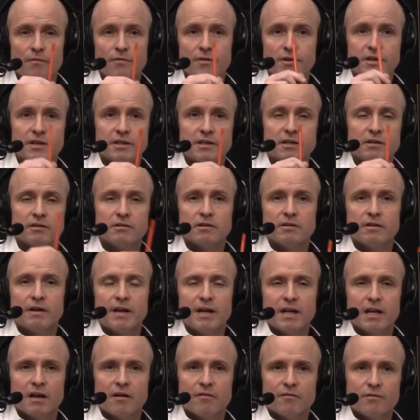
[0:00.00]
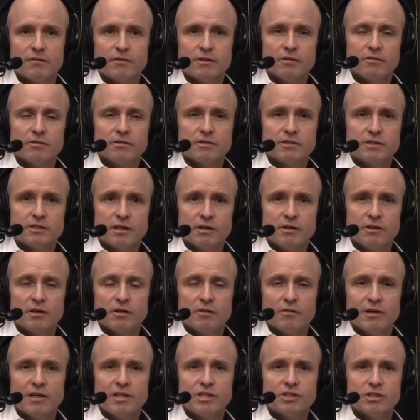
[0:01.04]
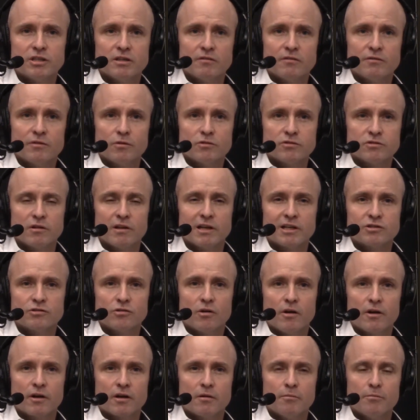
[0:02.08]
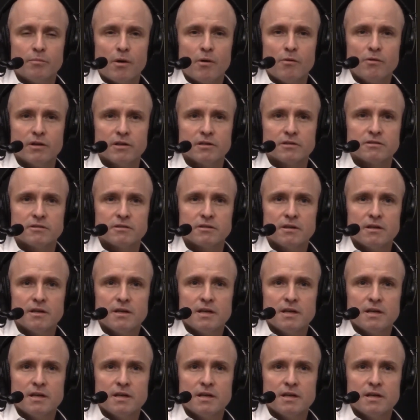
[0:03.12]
of the deterioration of those electronic components.